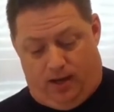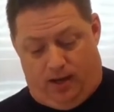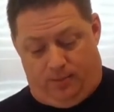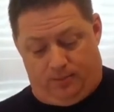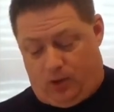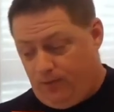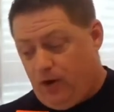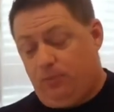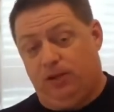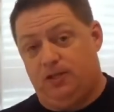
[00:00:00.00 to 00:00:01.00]
Um, so I'm
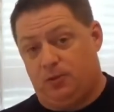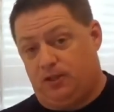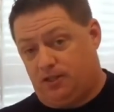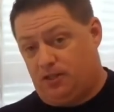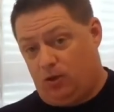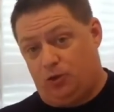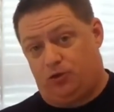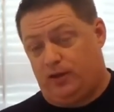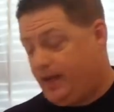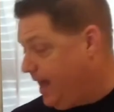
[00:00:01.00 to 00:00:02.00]
very pleased with this in those
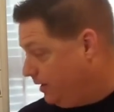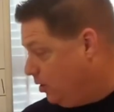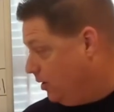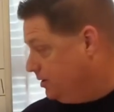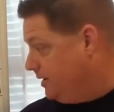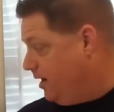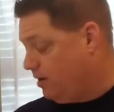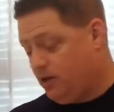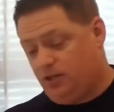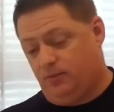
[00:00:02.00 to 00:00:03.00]
three categories. Now
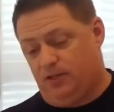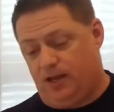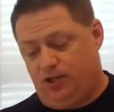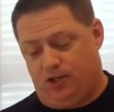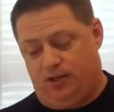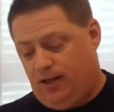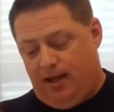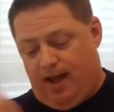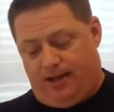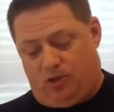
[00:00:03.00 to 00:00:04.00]

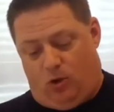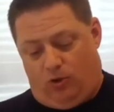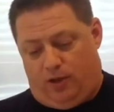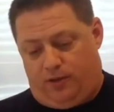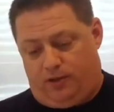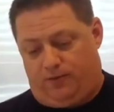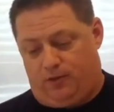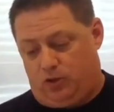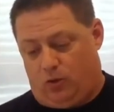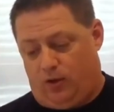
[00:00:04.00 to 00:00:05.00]
customization, that's a whole nother
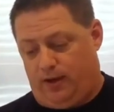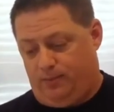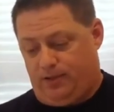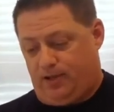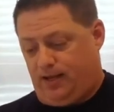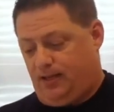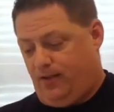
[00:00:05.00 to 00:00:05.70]
different story. Besides